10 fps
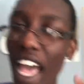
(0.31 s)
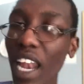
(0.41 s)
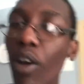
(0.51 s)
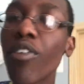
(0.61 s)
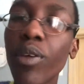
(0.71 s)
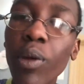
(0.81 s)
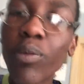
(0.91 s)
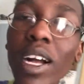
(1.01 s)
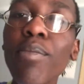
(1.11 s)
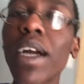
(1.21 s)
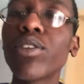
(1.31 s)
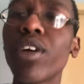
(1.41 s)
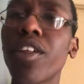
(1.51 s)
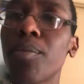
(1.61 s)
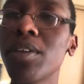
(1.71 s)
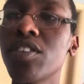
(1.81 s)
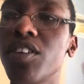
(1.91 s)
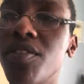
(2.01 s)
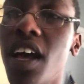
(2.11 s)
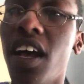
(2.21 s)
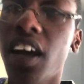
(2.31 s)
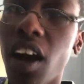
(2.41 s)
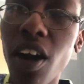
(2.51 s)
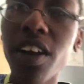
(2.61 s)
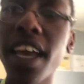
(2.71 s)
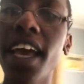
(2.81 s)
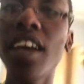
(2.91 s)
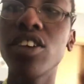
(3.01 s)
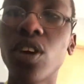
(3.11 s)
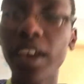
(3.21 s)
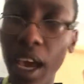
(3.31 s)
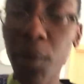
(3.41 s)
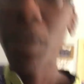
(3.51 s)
Hello everyone, welcome back to another episode of Okeea, Dokeea,